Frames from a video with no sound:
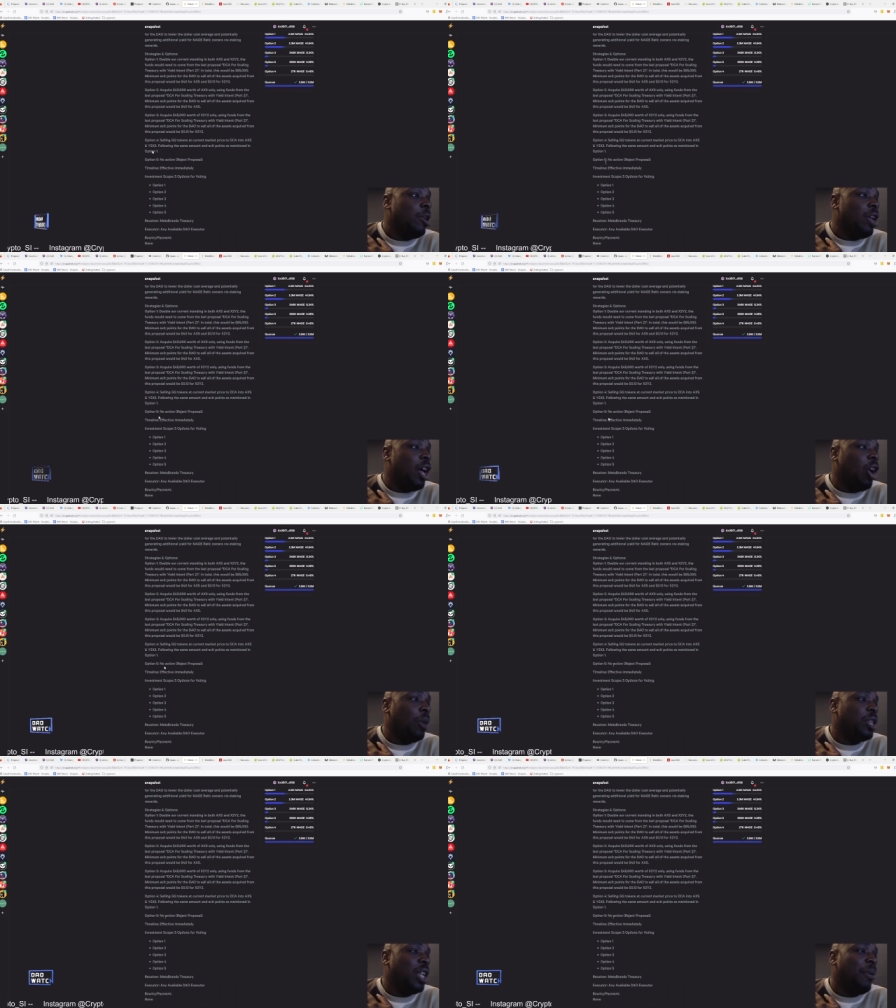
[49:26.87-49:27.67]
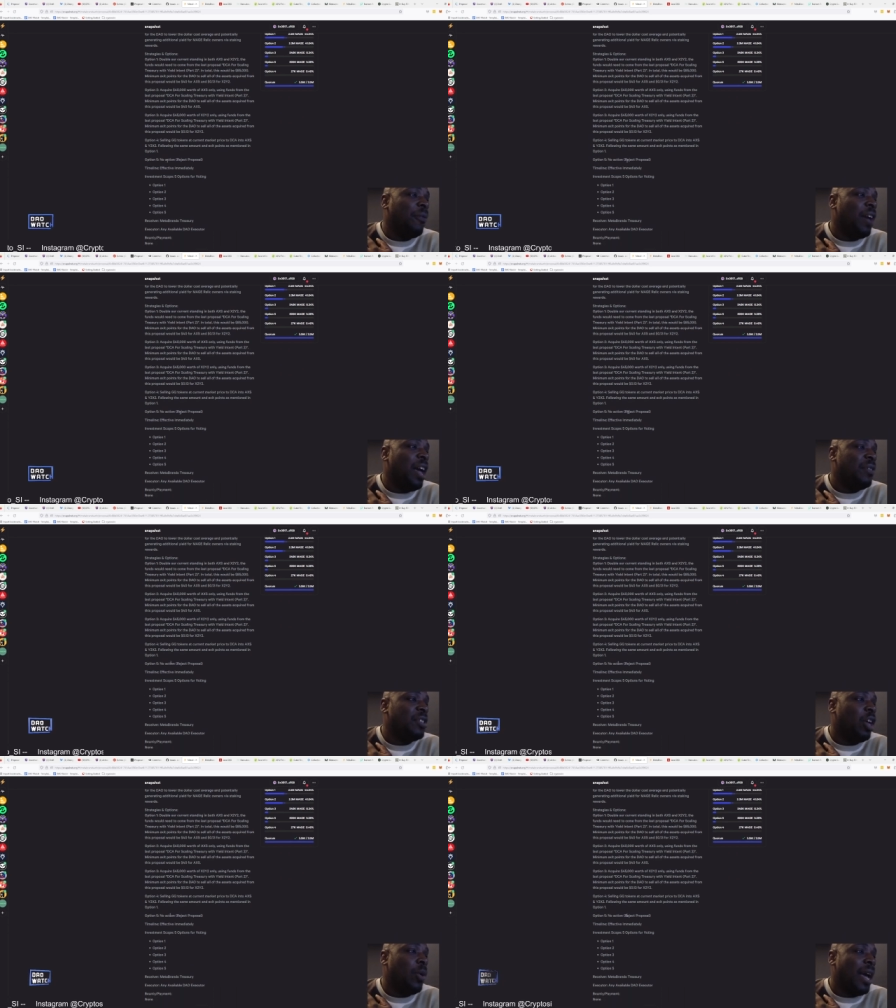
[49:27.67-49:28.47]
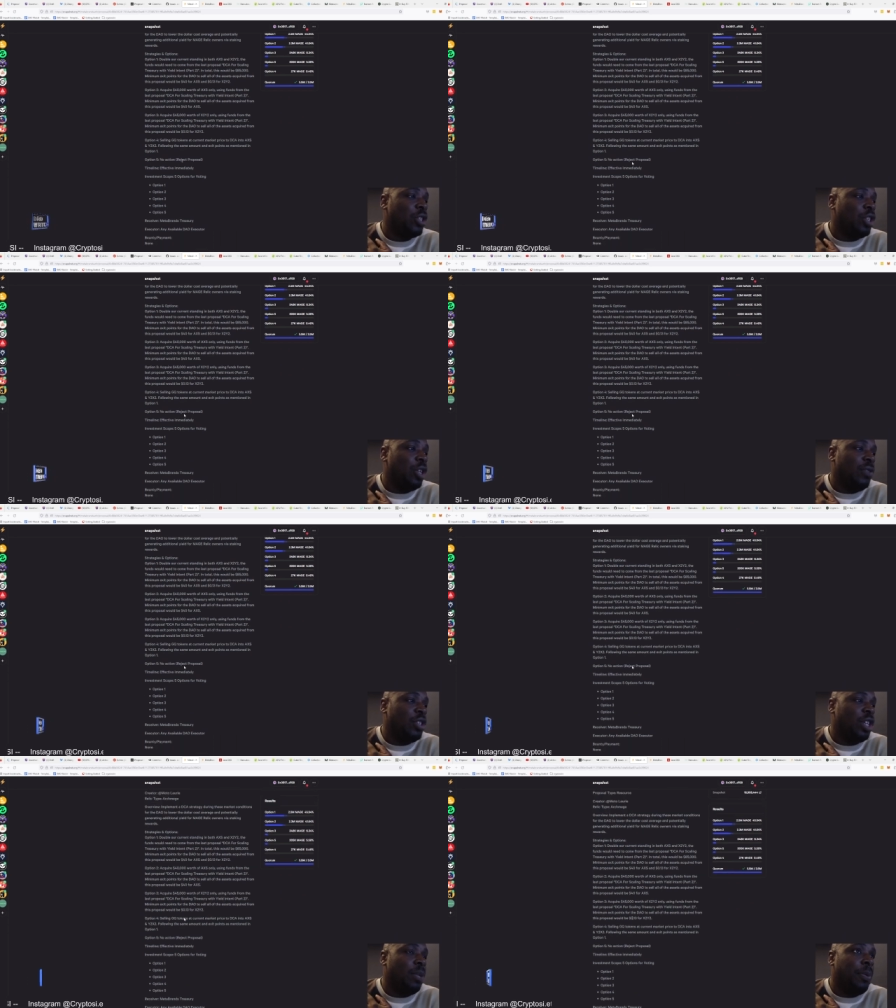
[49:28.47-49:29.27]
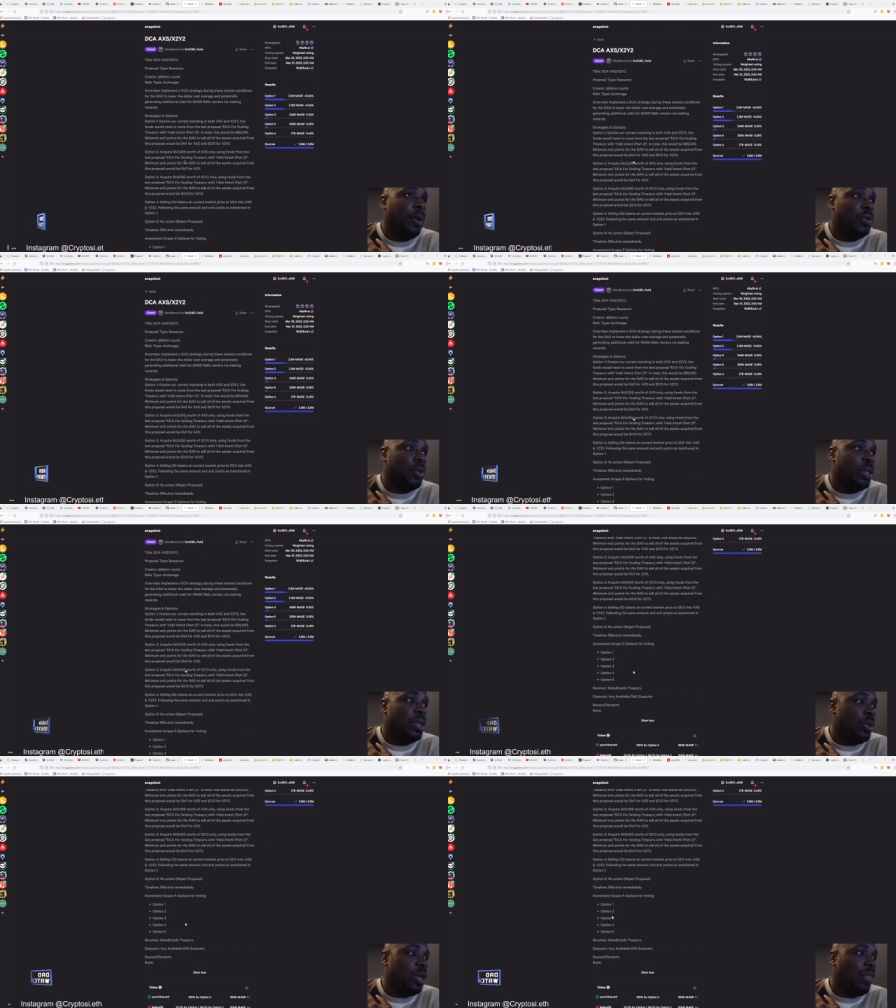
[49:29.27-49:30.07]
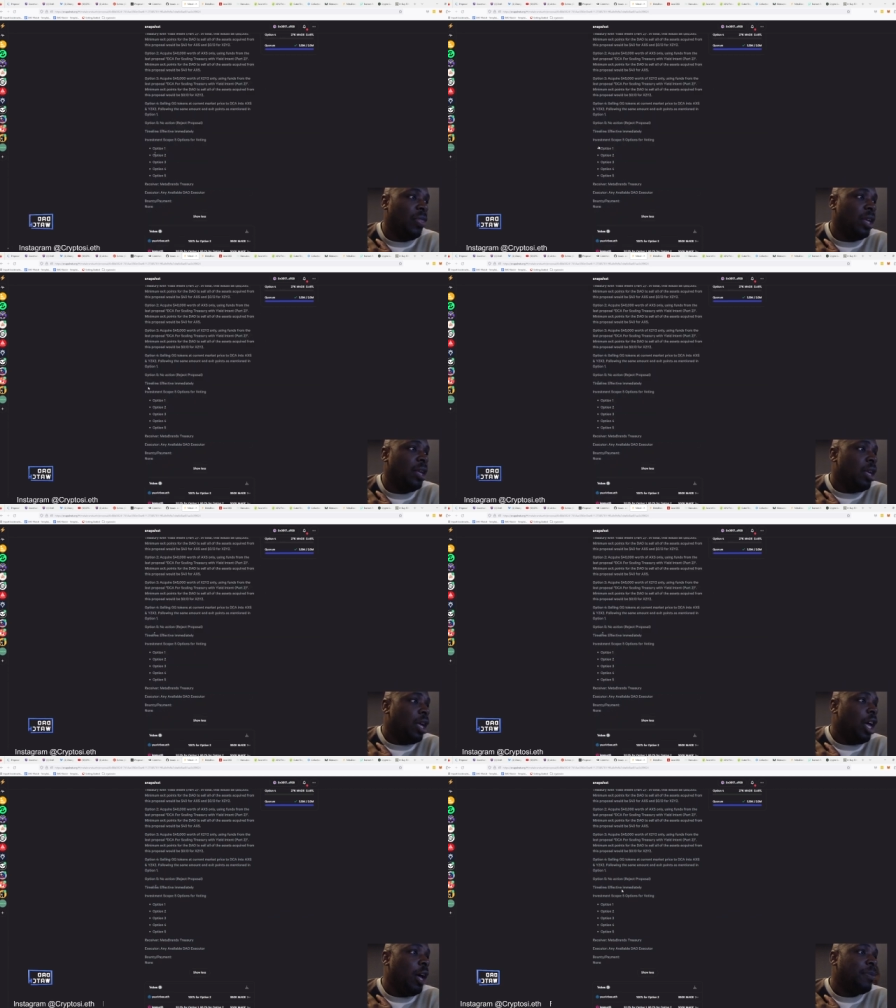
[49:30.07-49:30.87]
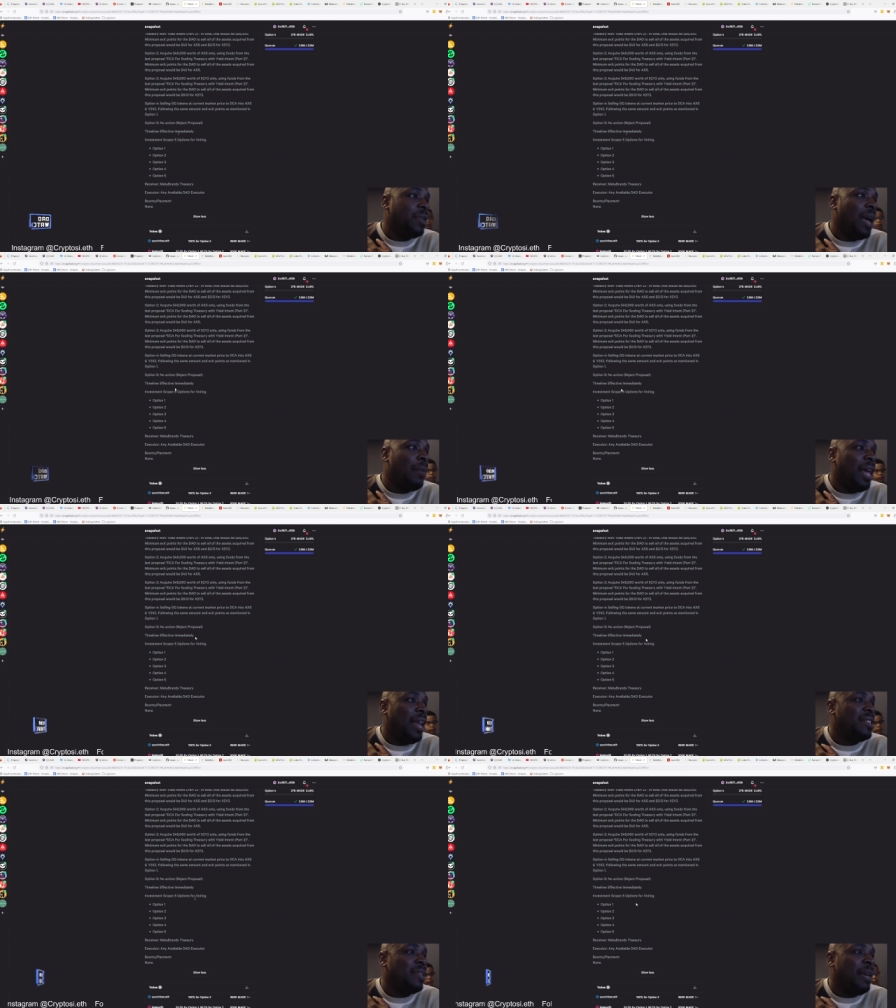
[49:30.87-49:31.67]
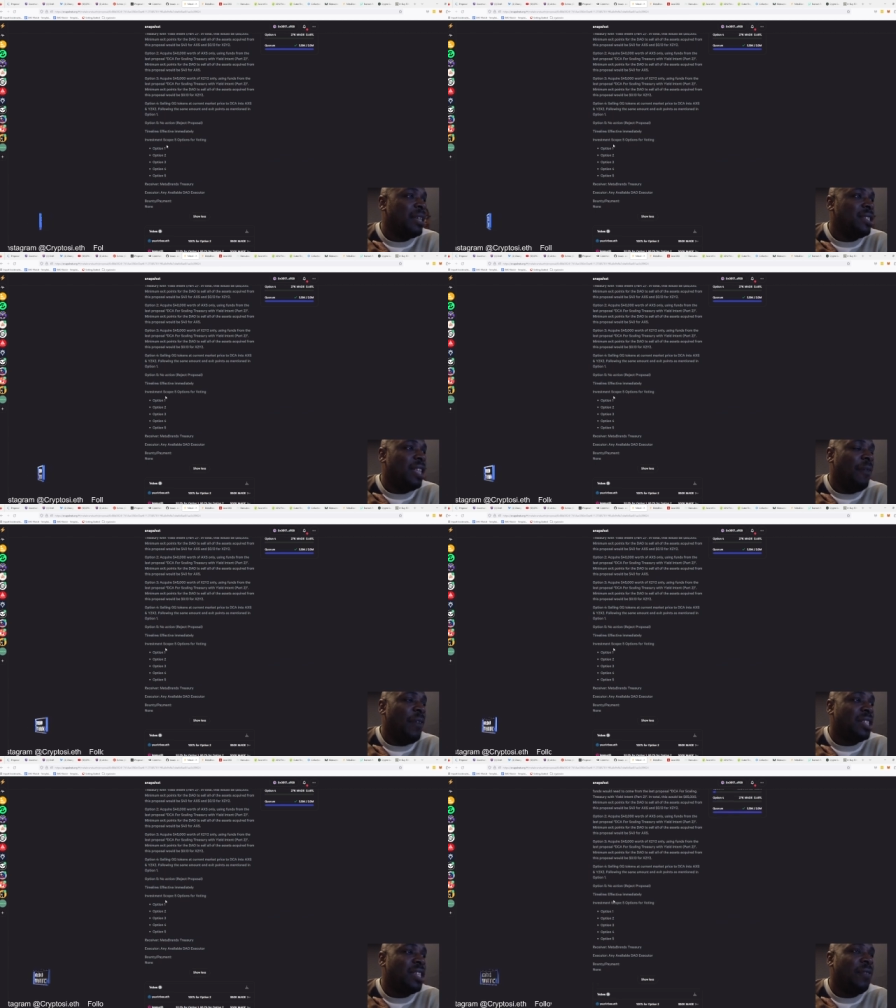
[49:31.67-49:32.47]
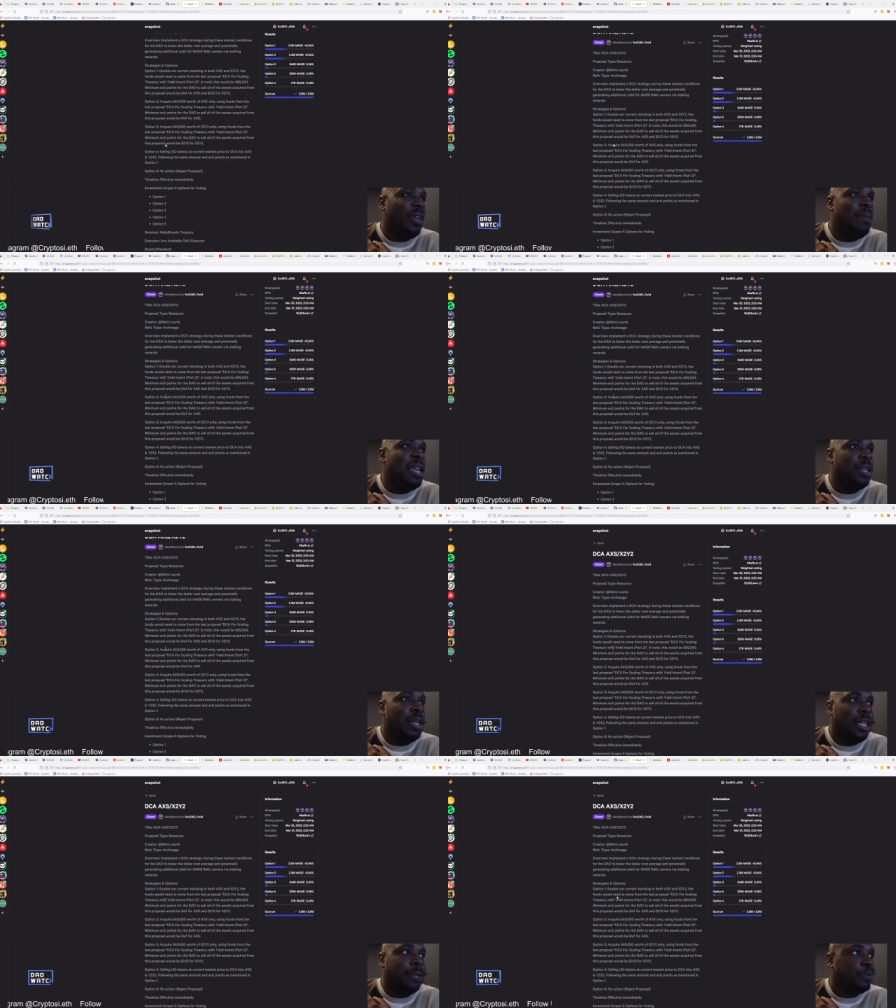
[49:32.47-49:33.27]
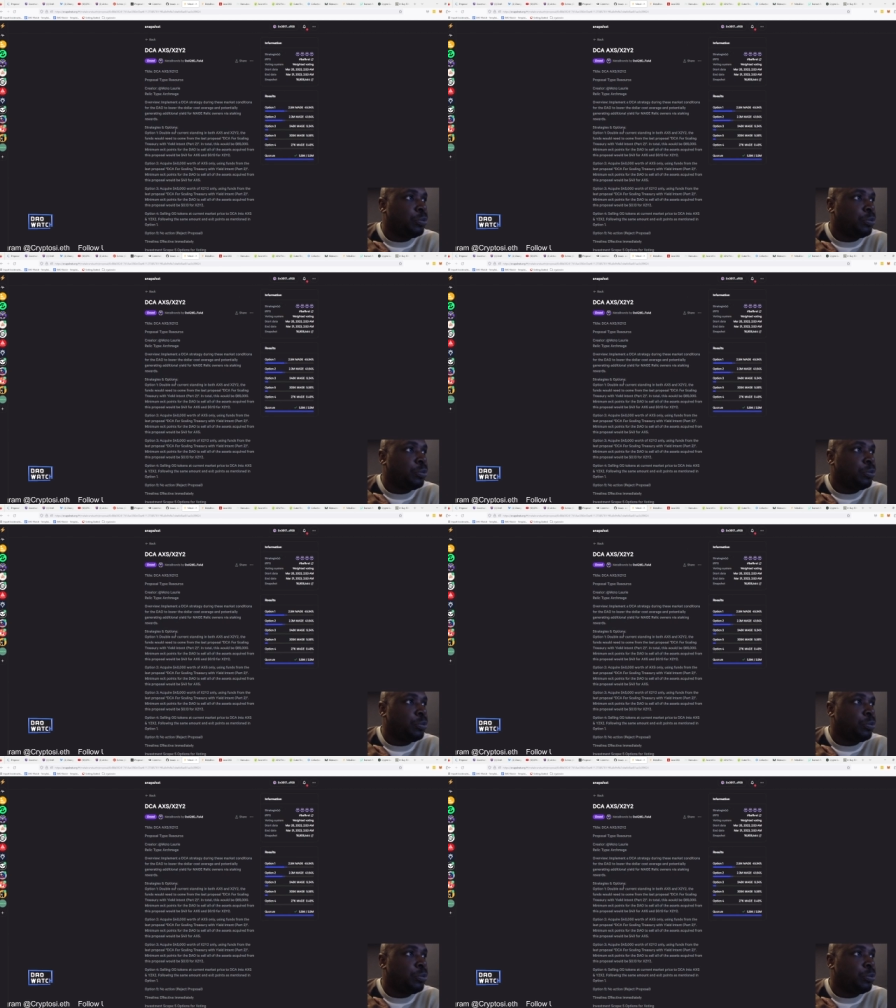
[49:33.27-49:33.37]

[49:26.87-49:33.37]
Uh, option number five is no action, reject the proposal and do nothing. Um, timeline is em effective immediately.